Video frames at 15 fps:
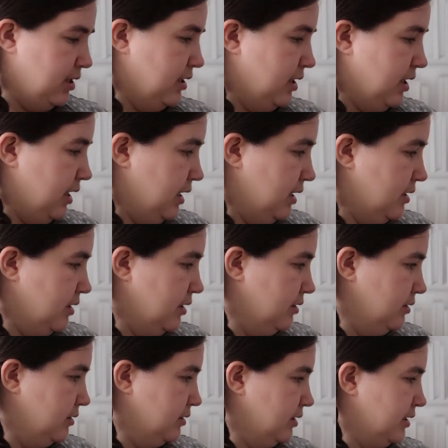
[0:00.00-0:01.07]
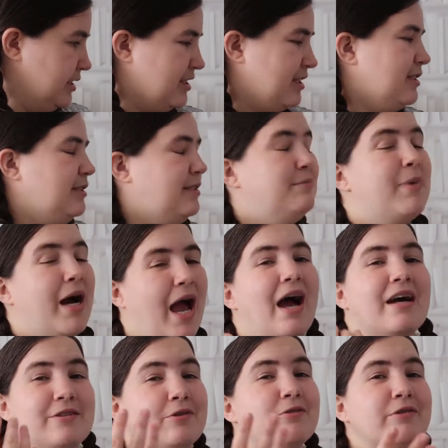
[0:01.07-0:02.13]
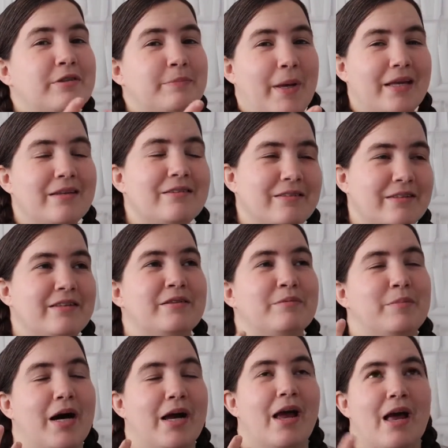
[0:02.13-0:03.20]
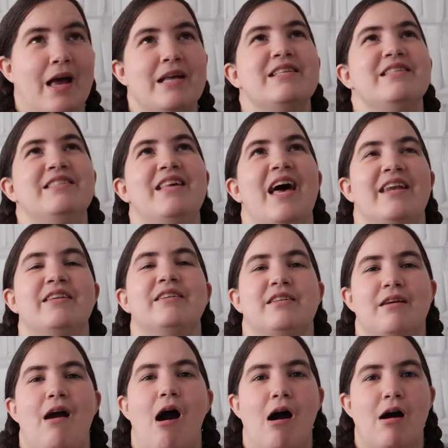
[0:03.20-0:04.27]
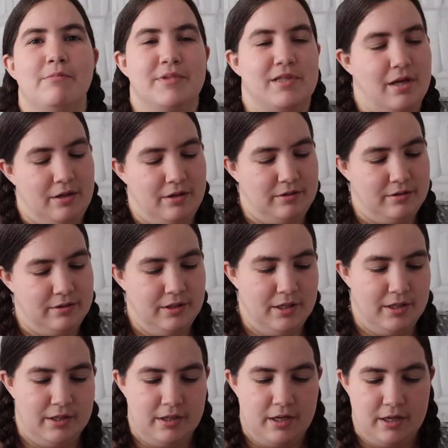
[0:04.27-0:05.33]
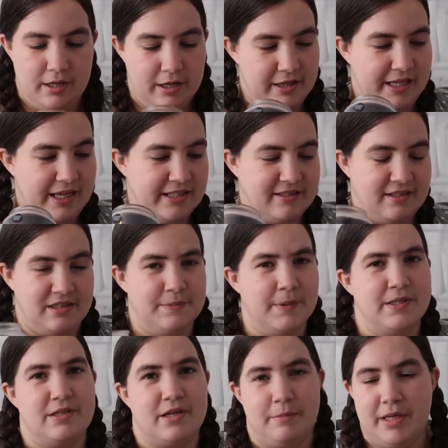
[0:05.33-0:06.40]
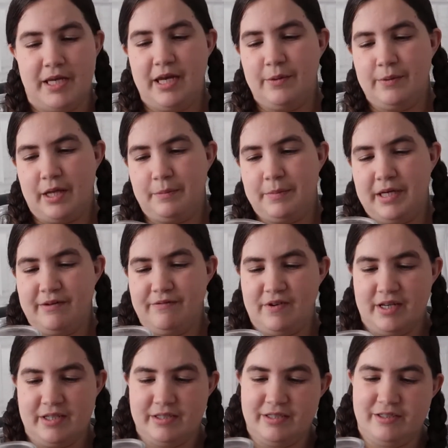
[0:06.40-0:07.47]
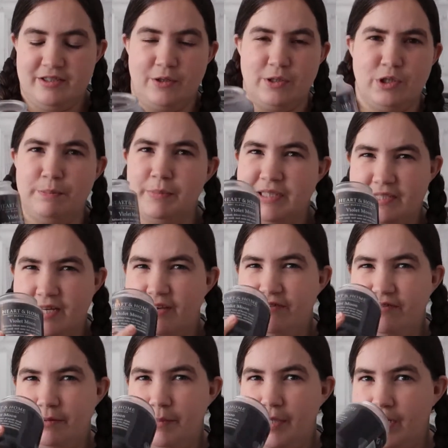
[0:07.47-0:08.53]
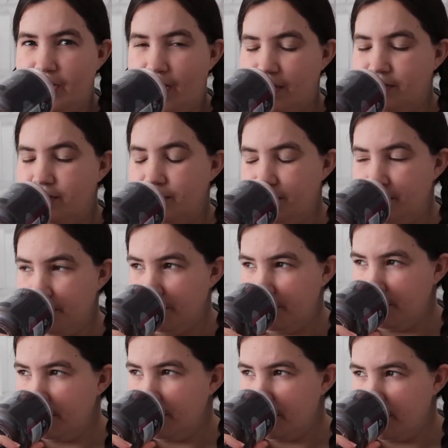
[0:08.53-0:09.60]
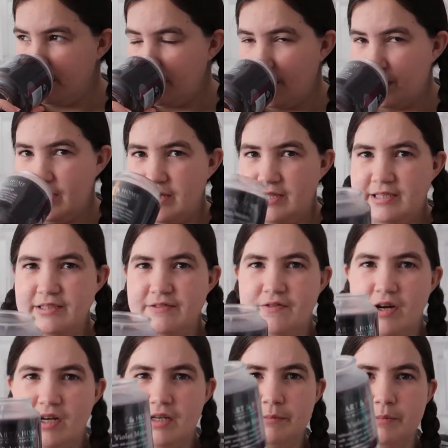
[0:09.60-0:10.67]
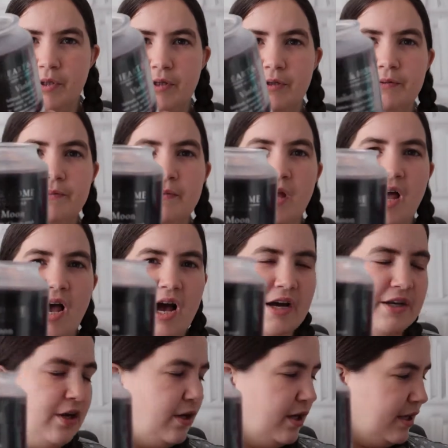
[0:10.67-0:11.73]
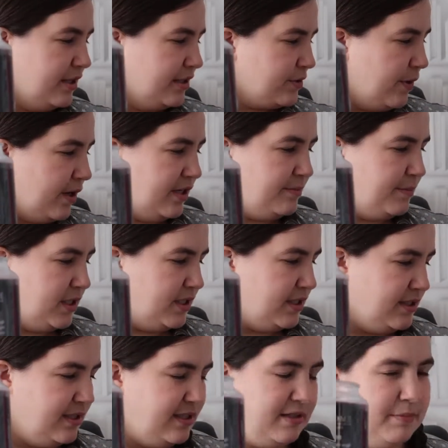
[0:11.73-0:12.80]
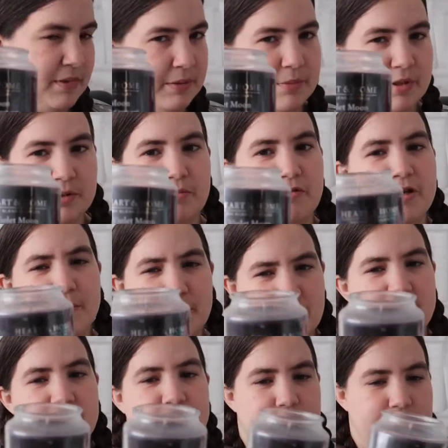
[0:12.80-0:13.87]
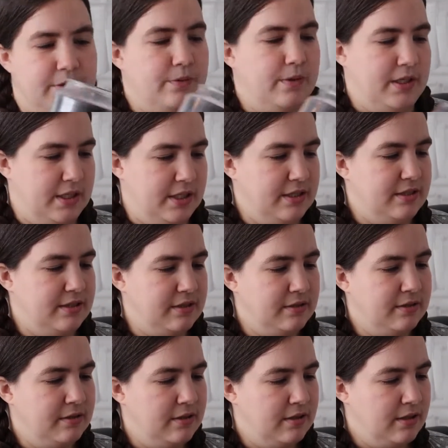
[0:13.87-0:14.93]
in here. This is my adult space. This is my zen calm zone. And the kids aren't supposed to come in here without being invited, so it should be safe to burn candles. And then this is Violet Moon. I don't like this quite as much as the Simply Mulberry, but it is still quite nice.